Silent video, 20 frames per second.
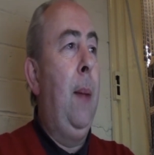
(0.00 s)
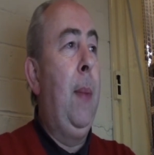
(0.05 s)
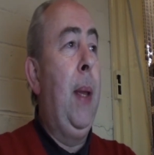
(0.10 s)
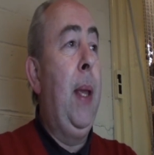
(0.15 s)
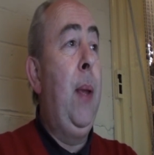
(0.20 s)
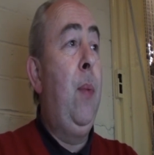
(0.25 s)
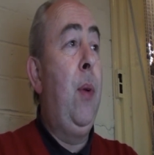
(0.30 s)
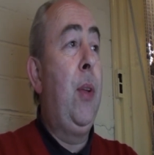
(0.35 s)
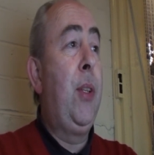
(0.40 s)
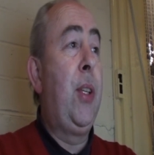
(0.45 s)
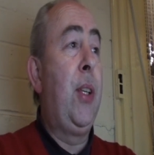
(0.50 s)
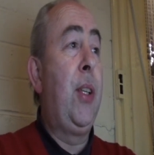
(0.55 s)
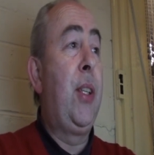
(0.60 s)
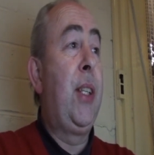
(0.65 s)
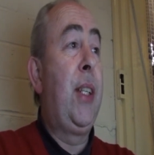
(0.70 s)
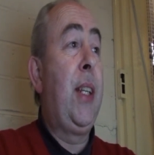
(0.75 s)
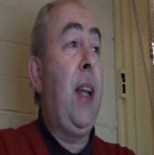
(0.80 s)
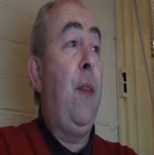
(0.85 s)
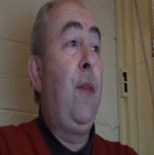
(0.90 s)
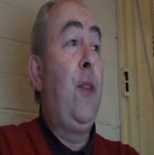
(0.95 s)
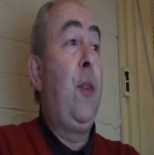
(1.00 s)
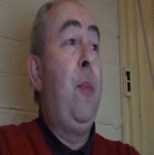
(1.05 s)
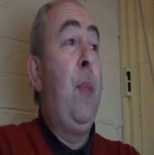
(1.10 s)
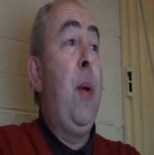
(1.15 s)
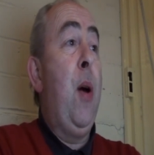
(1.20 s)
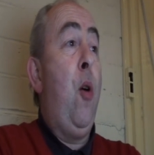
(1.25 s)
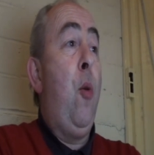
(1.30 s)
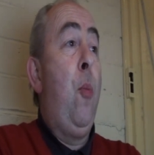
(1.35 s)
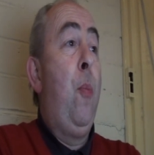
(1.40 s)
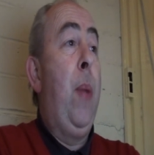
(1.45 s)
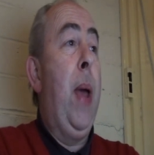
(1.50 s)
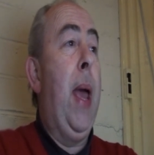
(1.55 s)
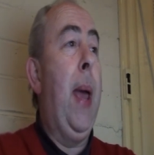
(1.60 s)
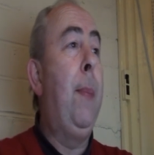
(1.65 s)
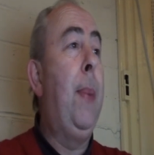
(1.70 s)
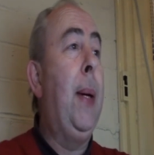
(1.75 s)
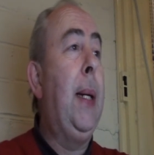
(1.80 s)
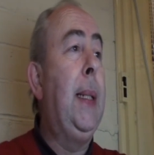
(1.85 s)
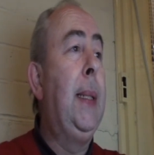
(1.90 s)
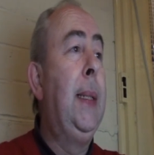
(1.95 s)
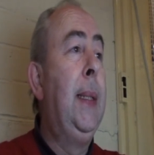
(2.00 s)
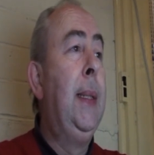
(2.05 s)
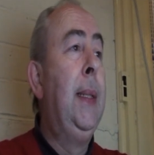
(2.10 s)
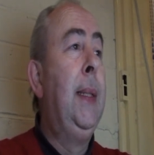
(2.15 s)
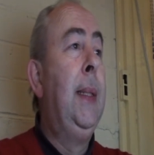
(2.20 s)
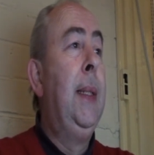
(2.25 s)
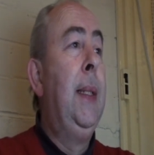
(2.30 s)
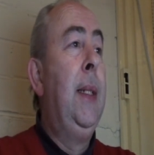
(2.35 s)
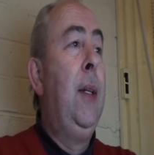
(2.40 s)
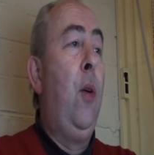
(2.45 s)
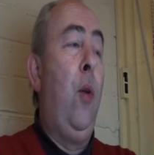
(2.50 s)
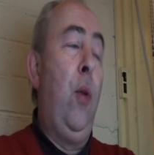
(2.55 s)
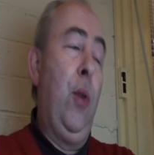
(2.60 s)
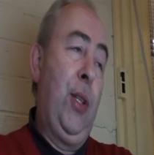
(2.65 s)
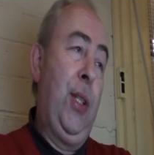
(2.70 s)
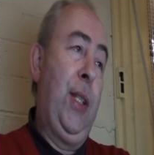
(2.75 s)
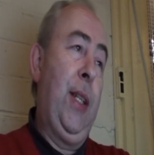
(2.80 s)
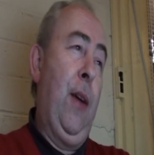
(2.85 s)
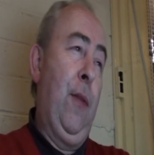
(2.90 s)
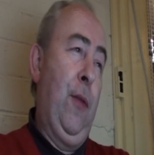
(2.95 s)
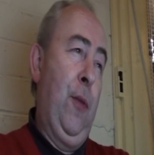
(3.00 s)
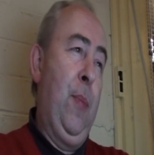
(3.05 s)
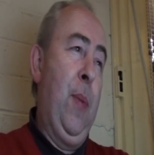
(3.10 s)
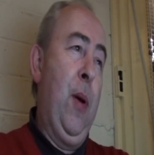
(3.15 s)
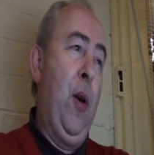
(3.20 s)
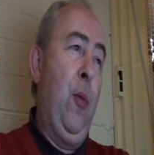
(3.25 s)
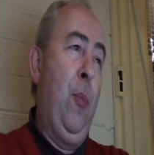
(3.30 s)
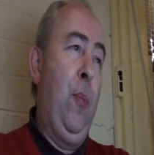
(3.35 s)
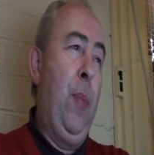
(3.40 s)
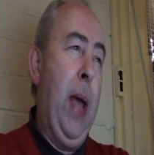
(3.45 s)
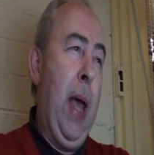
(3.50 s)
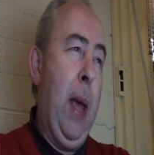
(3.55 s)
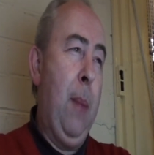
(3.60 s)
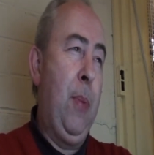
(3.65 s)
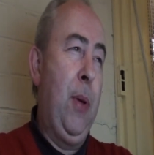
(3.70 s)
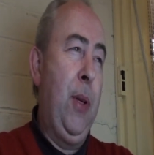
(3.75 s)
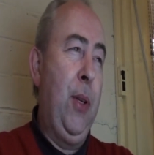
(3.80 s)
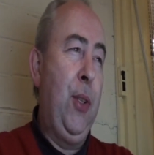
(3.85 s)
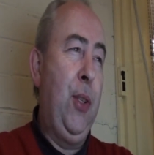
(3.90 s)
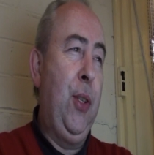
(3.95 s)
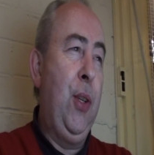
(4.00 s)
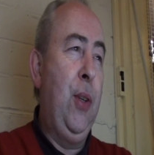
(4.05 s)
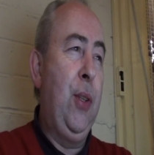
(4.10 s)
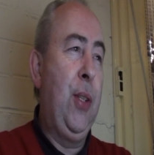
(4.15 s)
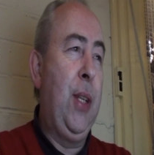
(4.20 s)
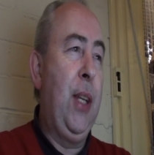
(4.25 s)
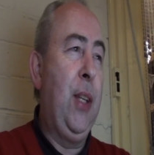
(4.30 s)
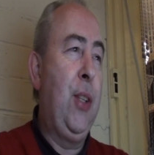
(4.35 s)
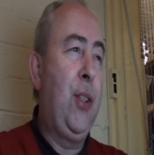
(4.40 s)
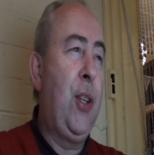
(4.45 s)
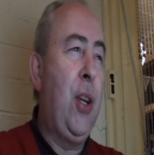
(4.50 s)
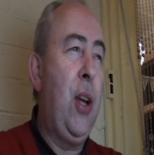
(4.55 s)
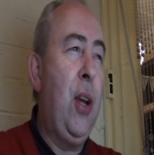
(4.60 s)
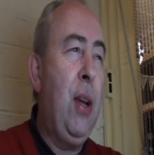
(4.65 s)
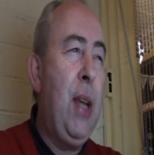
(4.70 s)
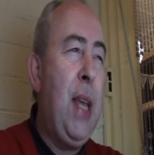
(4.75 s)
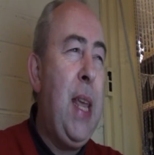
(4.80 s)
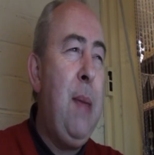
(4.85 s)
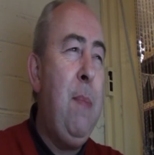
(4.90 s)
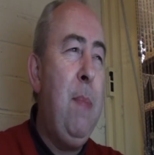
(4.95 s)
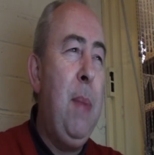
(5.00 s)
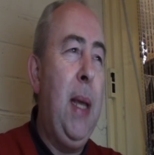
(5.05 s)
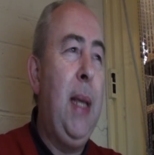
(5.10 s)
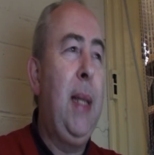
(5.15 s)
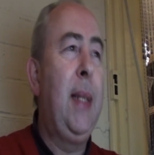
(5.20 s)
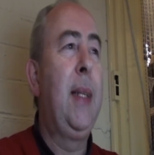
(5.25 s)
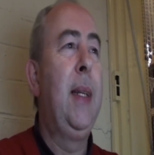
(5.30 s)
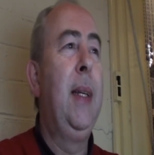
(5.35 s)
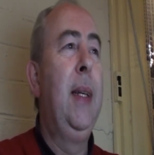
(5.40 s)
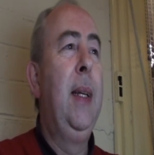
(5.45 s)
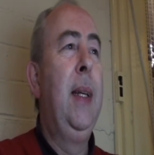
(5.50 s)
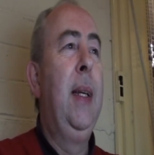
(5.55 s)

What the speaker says: He wants a stuffed bell pepper or stuffed bell peppers using turkey meat.